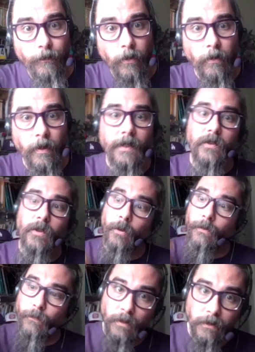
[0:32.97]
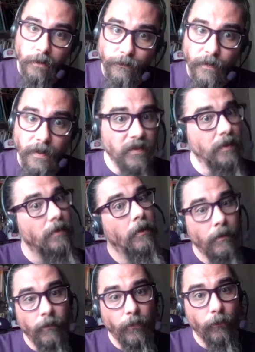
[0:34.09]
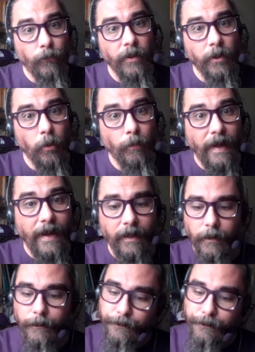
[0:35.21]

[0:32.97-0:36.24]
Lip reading: All right, so if we're a little fuzzy, feel free to go back.